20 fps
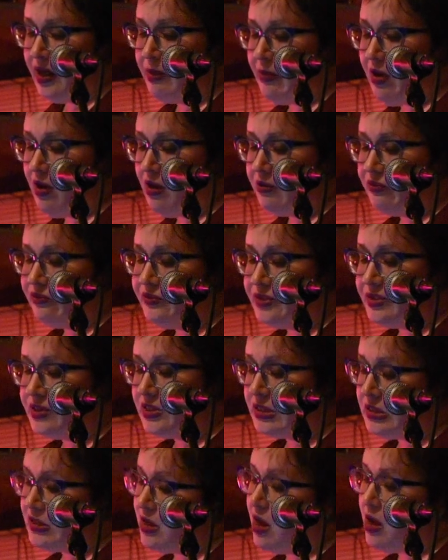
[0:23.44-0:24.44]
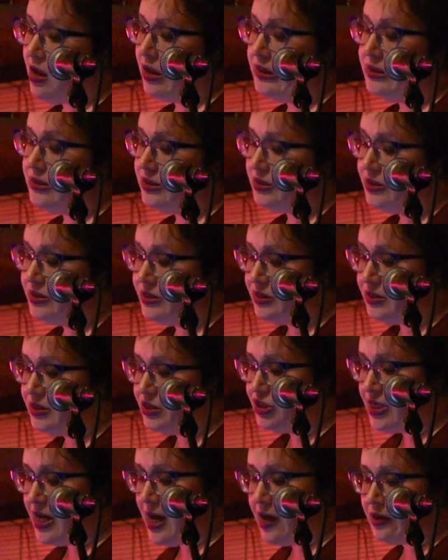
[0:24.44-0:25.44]
am often stalked into the
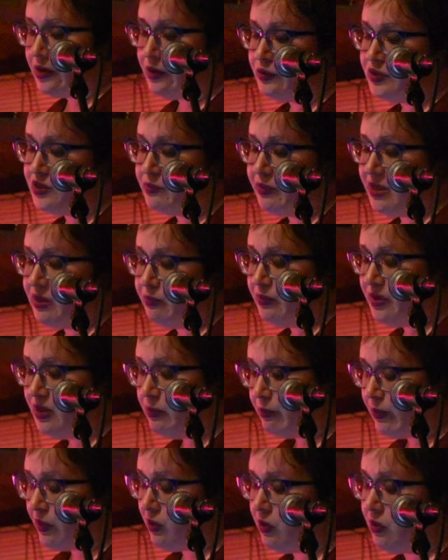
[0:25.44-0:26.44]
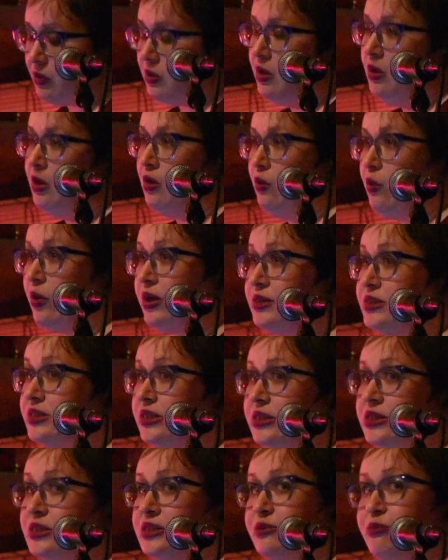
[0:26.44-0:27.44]
shadows by people
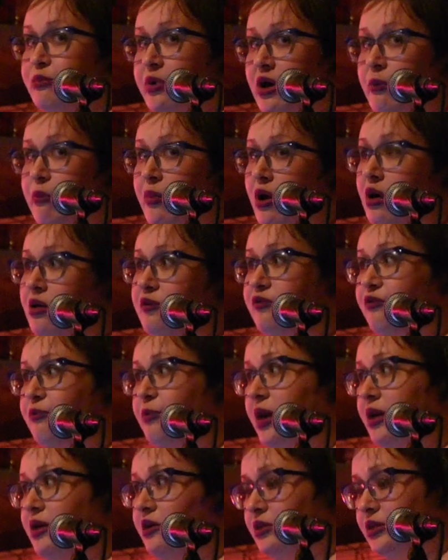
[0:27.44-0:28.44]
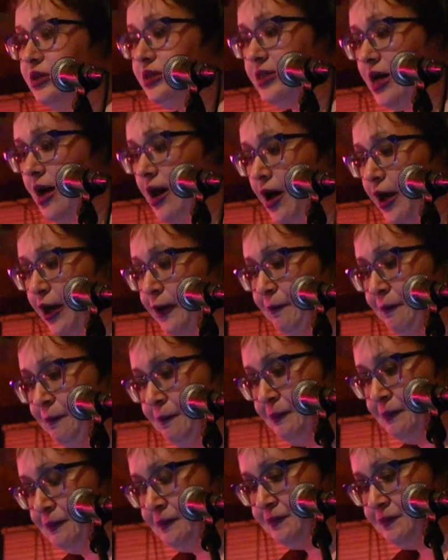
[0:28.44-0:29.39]
wanting to bum off my good time.